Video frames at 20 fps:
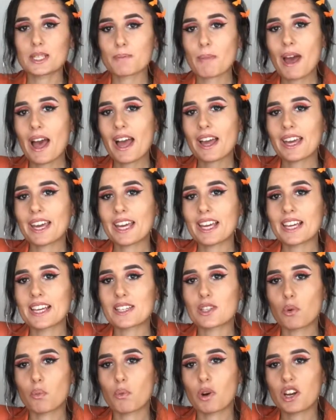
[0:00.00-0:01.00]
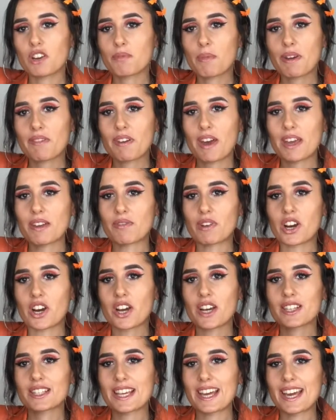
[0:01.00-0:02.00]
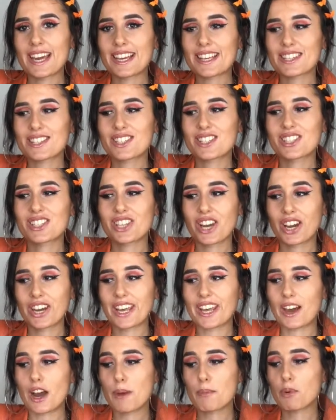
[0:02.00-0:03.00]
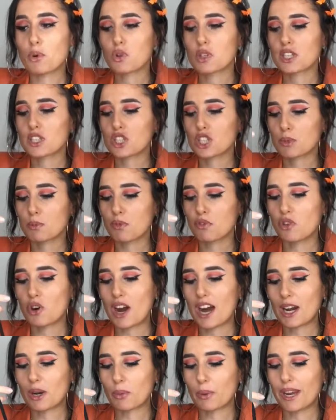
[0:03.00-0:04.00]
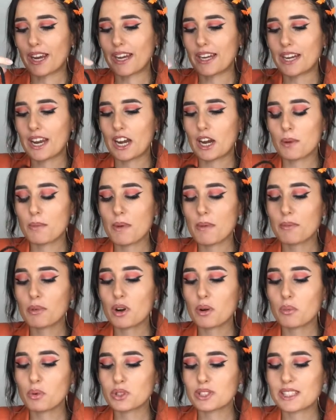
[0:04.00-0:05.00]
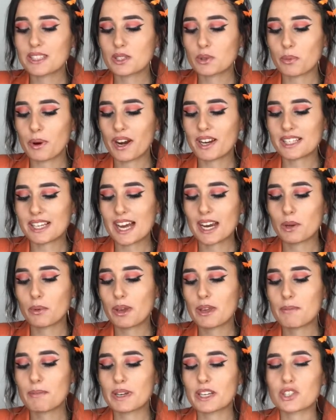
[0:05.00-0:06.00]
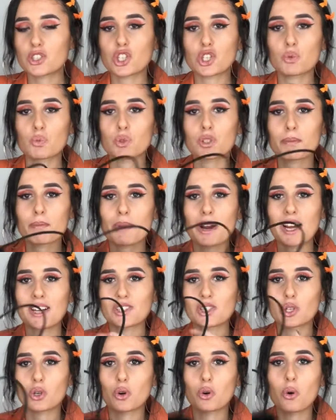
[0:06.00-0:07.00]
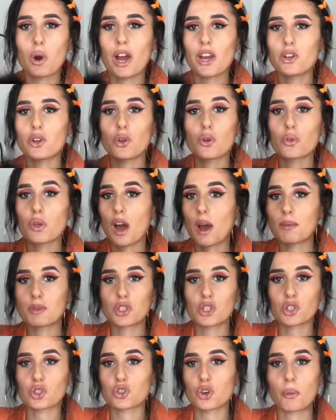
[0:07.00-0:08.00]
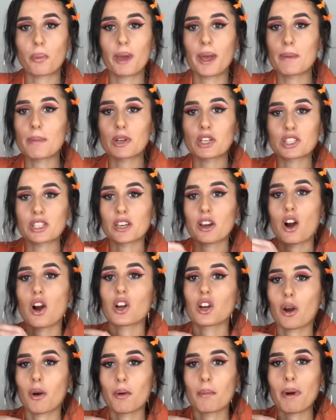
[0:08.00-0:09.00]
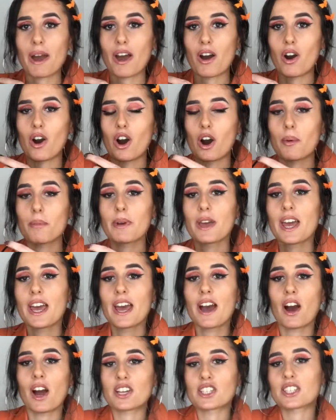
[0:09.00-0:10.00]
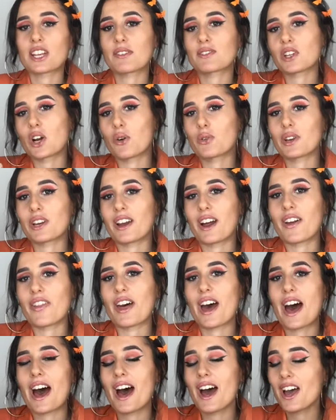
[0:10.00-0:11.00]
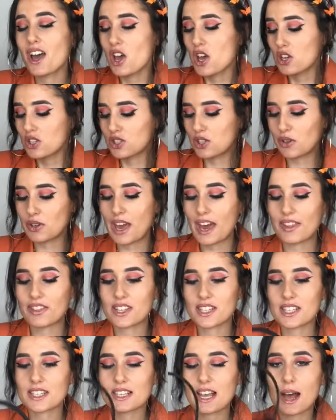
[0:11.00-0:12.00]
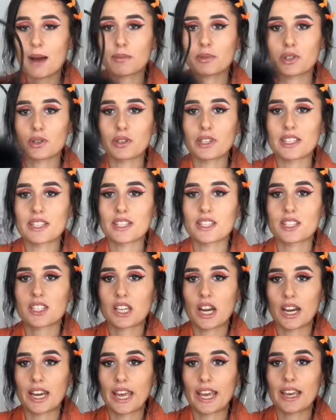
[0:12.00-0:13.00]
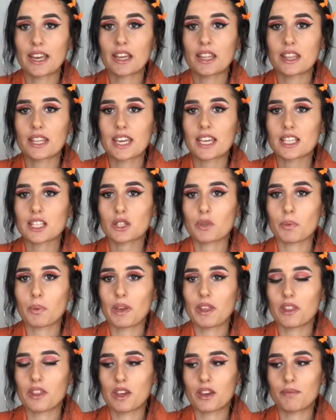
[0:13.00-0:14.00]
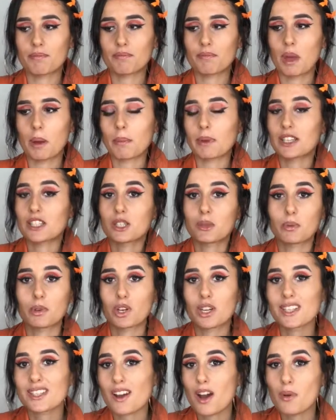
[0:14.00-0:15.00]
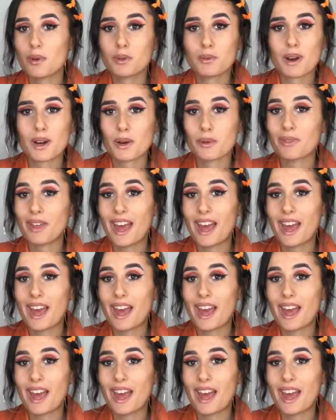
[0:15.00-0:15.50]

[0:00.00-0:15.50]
bag is one of my favorites. It is stunning. I bought this just before Halloween, and I remember I wanted to wear it to Halloween, but it just wasn't practical. I knew that I would just drop it because it can't go on my arm. I just have to hold it like that. So yeah, this is absolutely stunning. This with, I mean, to be honest, I would wear it with